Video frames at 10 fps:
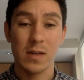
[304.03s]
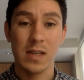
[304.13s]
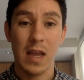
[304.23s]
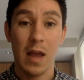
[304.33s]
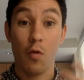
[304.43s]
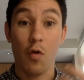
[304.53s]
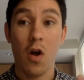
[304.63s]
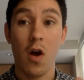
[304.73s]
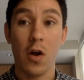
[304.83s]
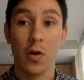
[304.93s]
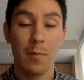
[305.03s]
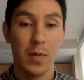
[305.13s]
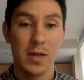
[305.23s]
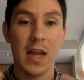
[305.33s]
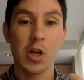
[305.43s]
to say I'm wrong or I'm
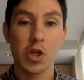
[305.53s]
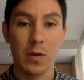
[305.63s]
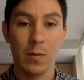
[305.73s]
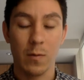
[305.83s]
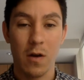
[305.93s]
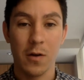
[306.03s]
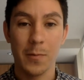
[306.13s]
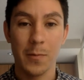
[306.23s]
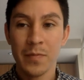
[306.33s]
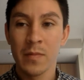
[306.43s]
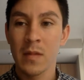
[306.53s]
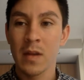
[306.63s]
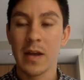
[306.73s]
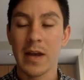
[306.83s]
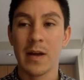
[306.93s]
potentially wrong,
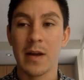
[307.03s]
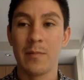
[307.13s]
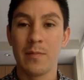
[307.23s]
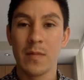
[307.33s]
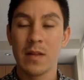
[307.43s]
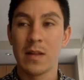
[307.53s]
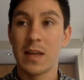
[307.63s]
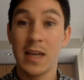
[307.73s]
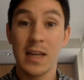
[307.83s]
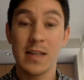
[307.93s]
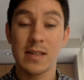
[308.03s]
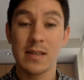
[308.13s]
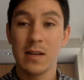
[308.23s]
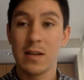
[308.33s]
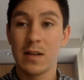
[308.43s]
um, the kid is
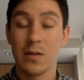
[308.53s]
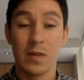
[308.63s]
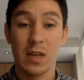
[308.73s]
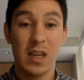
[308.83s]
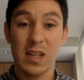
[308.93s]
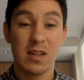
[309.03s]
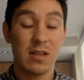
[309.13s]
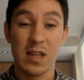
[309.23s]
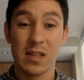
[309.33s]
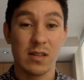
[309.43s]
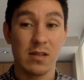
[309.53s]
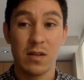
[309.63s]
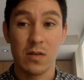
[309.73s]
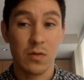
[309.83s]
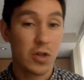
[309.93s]
you know the kid is
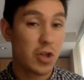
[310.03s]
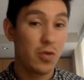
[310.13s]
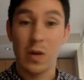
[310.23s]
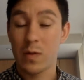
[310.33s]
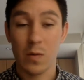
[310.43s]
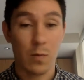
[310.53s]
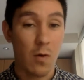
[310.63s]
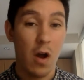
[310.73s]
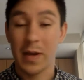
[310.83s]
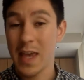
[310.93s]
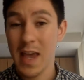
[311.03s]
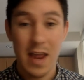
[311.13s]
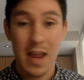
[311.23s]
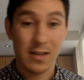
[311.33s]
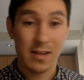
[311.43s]
you know shooting with the wrong
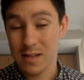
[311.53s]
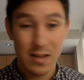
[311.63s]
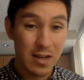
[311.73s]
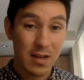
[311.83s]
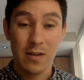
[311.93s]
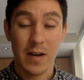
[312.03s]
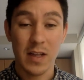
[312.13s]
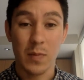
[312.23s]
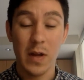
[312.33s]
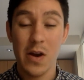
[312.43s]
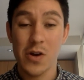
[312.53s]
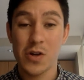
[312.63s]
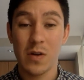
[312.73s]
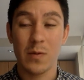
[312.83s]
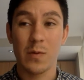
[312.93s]
mechanics, right? The player is
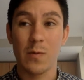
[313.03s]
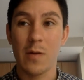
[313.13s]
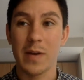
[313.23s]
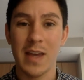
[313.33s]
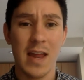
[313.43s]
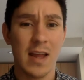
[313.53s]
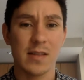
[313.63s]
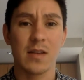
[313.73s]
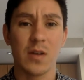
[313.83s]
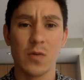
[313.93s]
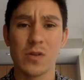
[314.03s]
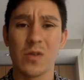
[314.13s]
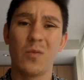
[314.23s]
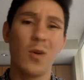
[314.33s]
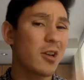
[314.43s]
shooting with the wrong mechanics, and the coach is
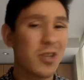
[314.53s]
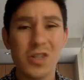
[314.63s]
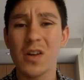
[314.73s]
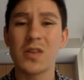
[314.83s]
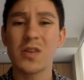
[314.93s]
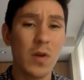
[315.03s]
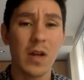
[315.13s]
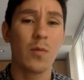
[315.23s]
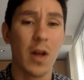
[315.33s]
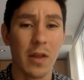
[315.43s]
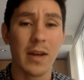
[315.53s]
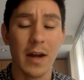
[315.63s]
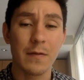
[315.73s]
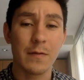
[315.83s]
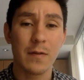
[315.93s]
going, well, you're just not doing it well
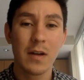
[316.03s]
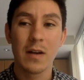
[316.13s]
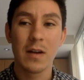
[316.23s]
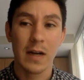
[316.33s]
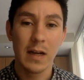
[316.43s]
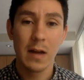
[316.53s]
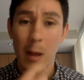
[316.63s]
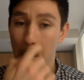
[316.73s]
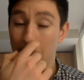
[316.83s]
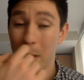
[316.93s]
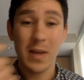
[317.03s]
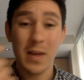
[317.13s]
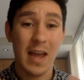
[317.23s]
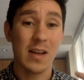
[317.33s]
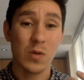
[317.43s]
enough, right? My
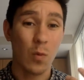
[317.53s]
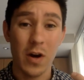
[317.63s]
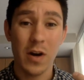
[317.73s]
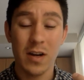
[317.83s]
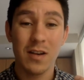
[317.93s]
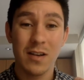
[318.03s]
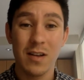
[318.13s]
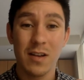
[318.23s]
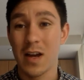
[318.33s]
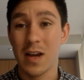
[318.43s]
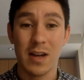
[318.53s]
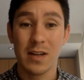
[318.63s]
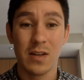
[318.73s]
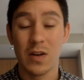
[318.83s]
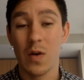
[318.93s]
mechanics work. Uh,
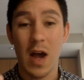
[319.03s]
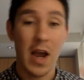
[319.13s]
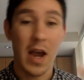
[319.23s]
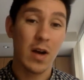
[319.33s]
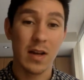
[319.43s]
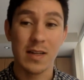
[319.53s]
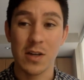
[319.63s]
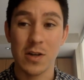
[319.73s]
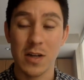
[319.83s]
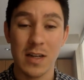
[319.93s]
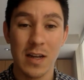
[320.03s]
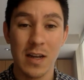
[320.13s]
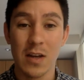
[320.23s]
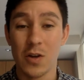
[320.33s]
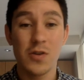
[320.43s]
you know, I know how to teach it.
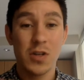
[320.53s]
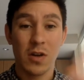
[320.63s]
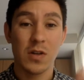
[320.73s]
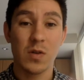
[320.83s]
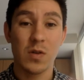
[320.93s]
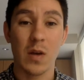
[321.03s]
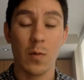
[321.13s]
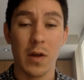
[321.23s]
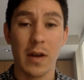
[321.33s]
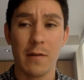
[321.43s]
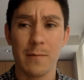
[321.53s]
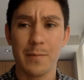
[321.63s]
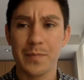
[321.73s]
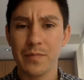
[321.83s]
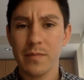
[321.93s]
You're just not doing it well enough.
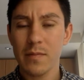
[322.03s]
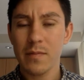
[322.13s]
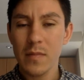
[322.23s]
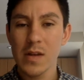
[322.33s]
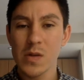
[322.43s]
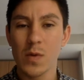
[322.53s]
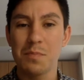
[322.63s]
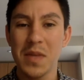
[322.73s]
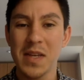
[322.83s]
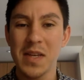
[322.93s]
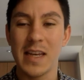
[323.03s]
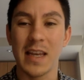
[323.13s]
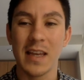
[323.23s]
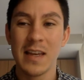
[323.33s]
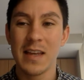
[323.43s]
So what's
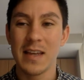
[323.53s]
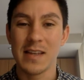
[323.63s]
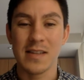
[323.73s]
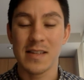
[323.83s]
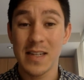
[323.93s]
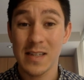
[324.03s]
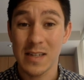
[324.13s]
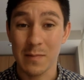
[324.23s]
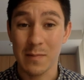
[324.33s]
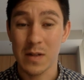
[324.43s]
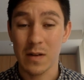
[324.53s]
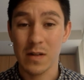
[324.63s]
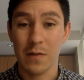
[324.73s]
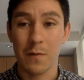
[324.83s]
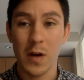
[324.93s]
missing is a system to,
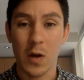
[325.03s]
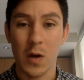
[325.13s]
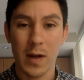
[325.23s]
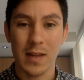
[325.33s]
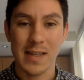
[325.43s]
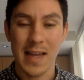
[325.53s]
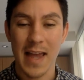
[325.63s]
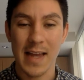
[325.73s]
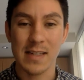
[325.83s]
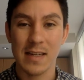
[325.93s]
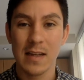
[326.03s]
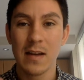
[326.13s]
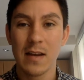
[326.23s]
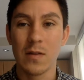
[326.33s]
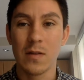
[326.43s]
to very quickly test
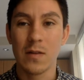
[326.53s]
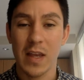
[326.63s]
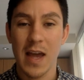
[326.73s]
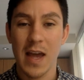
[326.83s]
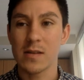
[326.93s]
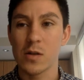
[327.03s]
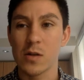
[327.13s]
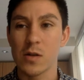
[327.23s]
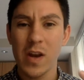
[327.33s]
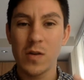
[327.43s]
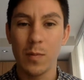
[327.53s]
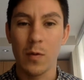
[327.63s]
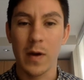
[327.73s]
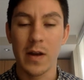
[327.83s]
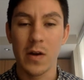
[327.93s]
those mechanics. And Train
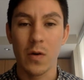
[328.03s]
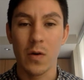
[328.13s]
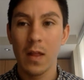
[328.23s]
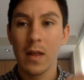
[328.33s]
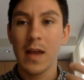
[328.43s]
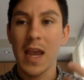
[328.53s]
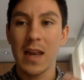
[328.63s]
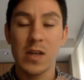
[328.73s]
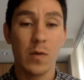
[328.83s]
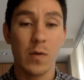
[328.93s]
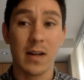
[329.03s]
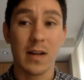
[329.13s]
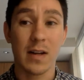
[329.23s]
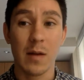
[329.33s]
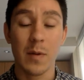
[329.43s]
2.0, 80-20
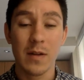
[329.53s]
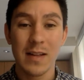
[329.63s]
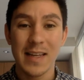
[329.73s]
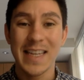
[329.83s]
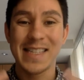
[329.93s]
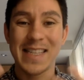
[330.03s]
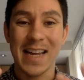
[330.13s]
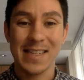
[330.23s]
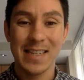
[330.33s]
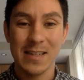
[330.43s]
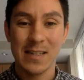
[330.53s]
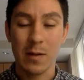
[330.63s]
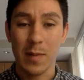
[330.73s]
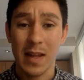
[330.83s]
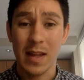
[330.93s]
Club is that
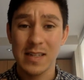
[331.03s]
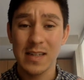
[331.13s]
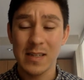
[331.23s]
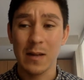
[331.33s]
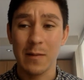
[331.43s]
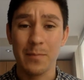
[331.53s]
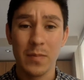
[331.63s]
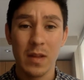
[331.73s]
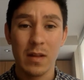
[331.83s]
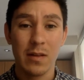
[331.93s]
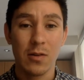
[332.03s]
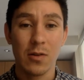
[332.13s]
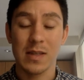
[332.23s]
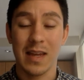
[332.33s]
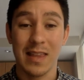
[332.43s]
system, and that system
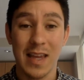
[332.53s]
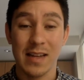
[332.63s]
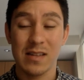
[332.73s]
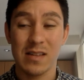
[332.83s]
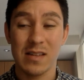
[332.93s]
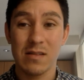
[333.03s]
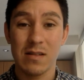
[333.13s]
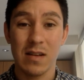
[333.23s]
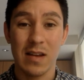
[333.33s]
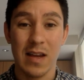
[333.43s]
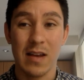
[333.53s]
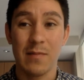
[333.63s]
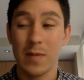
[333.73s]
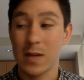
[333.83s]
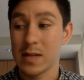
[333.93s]
looks like this
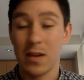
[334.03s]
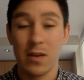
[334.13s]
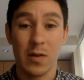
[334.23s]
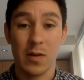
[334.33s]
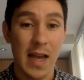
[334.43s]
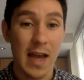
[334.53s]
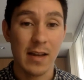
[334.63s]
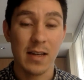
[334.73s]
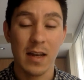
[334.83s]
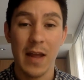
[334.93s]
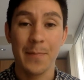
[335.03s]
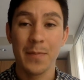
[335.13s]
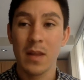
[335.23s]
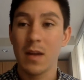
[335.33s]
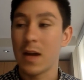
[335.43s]
because um, I you know I just had it today.
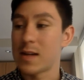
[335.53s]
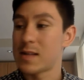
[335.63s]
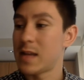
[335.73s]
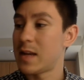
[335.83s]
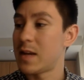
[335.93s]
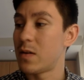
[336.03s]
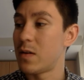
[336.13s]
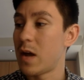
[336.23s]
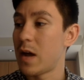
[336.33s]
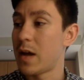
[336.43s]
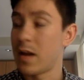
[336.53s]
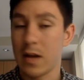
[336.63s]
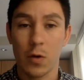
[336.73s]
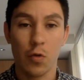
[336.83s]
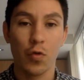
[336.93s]
I send out I,
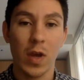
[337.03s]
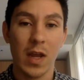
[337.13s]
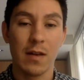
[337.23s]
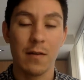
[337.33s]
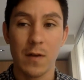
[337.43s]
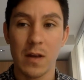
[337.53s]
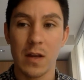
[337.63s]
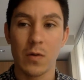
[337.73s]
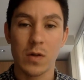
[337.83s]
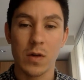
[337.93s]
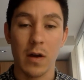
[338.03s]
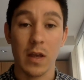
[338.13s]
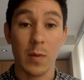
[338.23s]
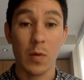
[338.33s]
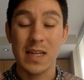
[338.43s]
I created a video talking
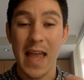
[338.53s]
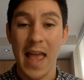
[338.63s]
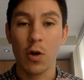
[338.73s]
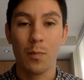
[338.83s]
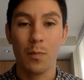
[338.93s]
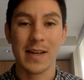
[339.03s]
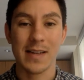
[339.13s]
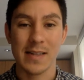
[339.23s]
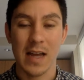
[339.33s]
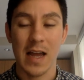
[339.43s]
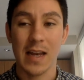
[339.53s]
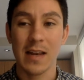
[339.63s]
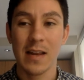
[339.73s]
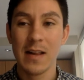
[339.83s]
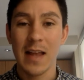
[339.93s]
about dangle by design
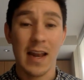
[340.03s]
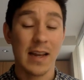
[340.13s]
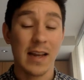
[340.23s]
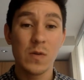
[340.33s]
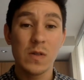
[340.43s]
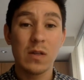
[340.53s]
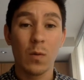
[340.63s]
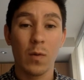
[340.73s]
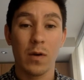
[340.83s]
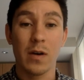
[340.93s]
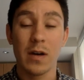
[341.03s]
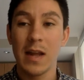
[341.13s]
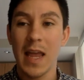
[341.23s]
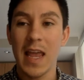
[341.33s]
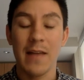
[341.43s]
and I used the word
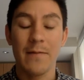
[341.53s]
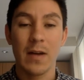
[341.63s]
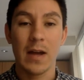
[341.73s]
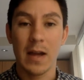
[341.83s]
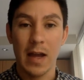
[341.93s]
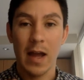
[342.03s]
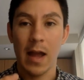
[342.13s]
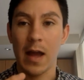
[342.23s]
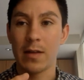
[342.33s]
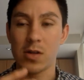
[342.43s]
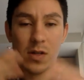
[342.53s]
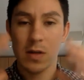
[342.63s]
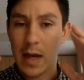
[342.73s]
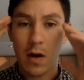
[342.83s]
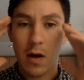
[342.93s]
hey I, I, I just kind